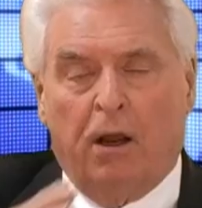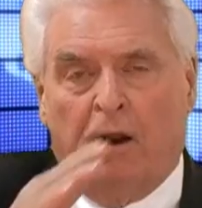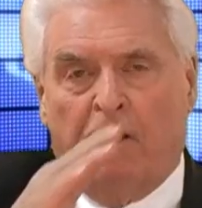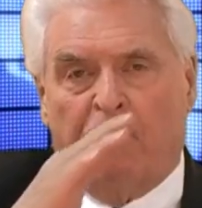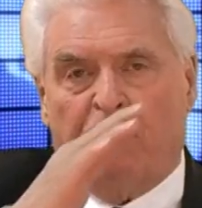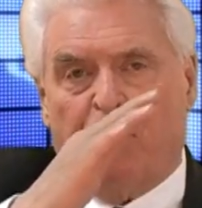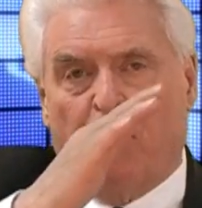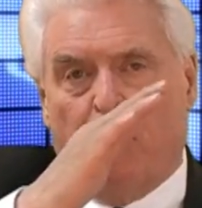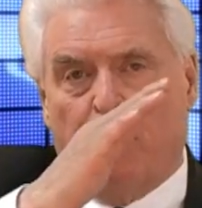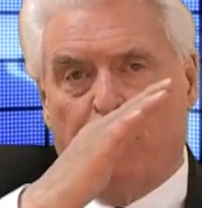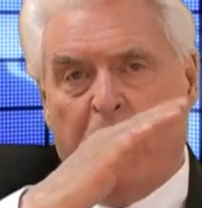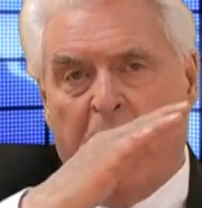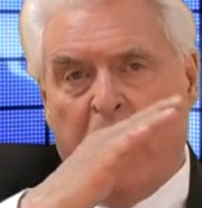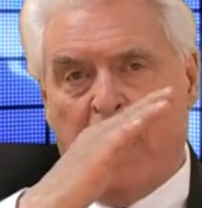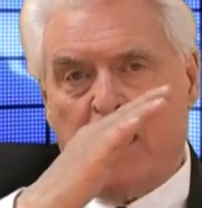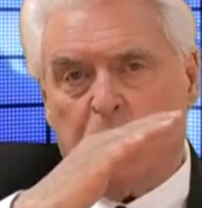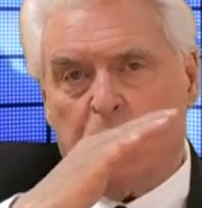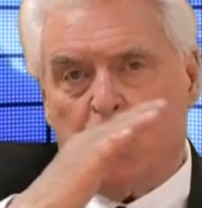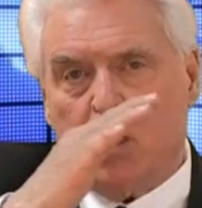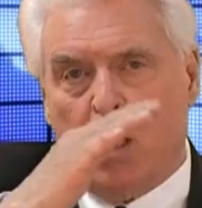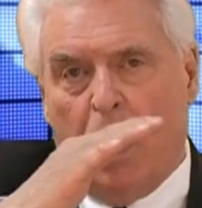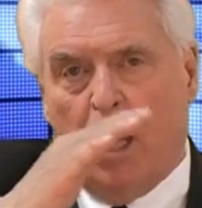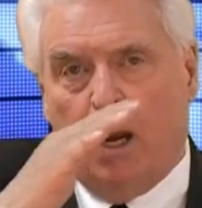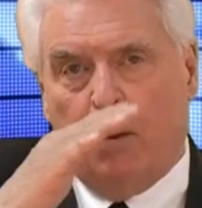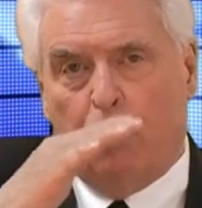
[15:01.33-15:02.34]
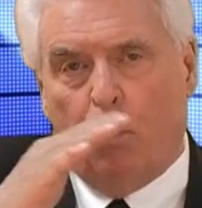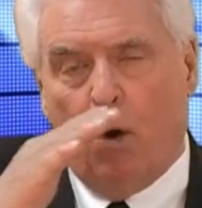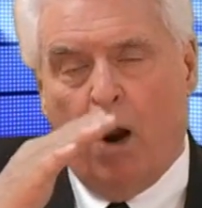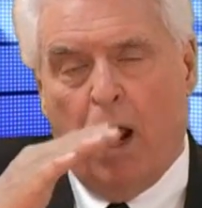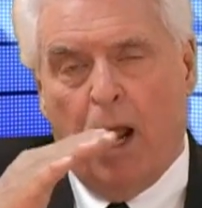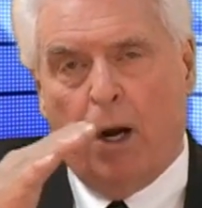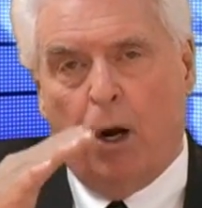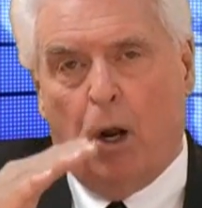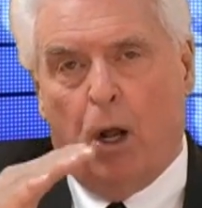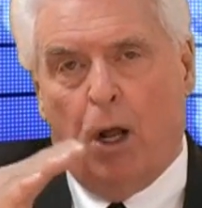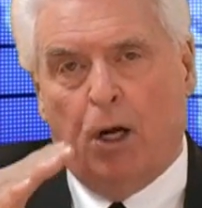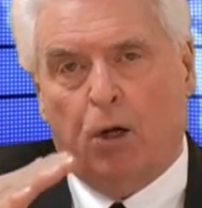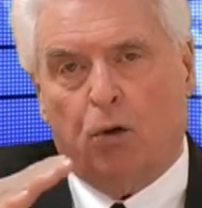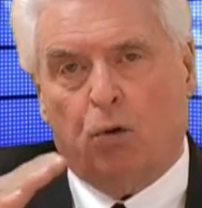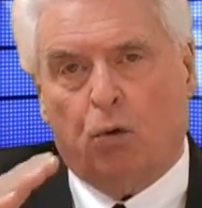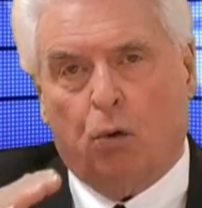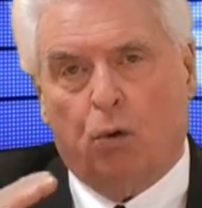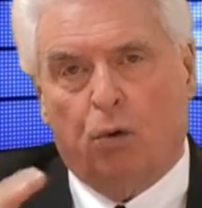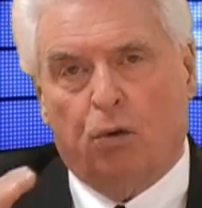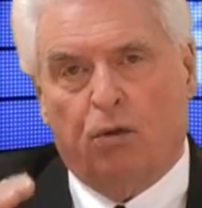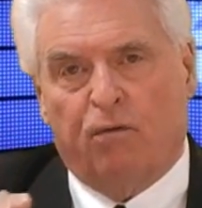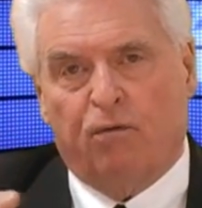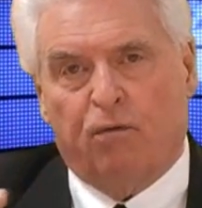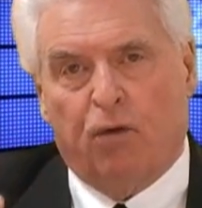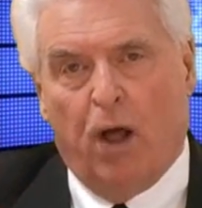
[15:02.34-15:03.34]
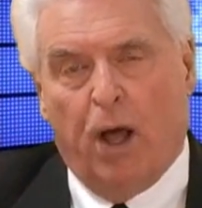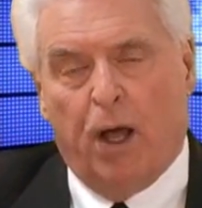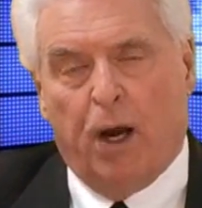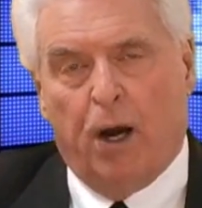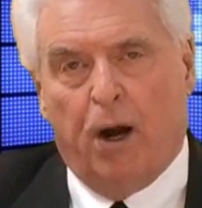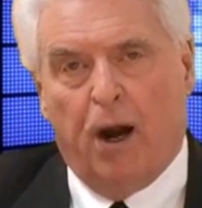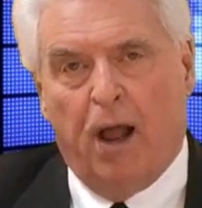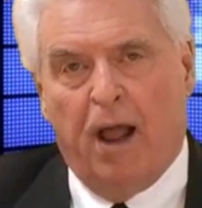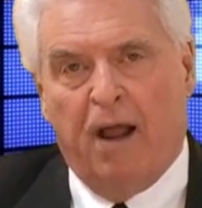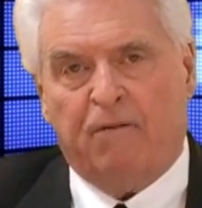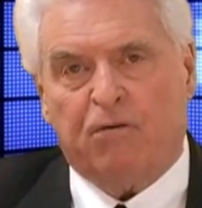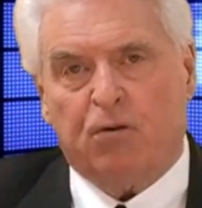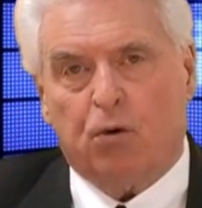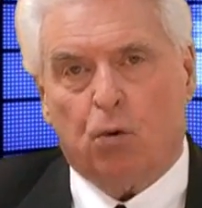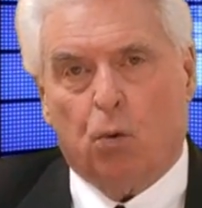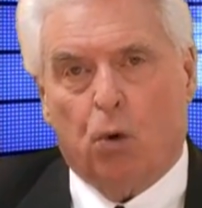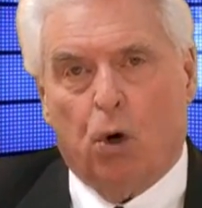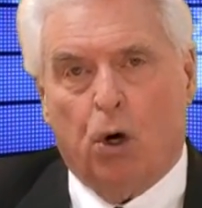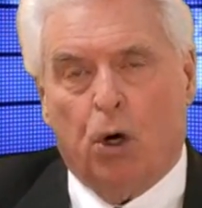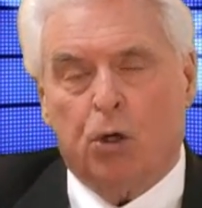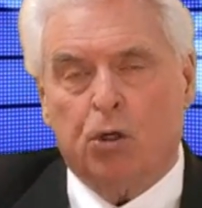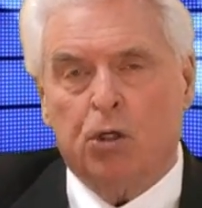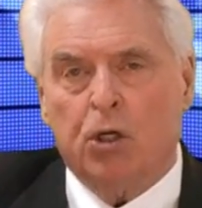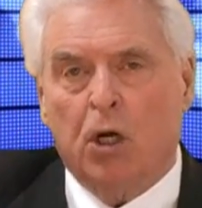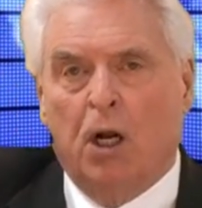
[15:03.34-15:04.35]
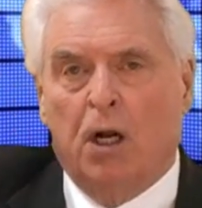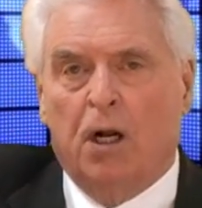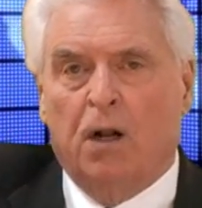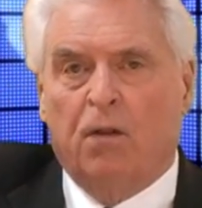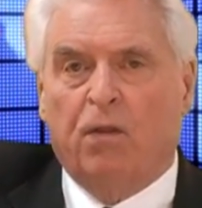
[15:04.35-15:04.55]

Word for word: And from that time, right on through the flood and afterwards,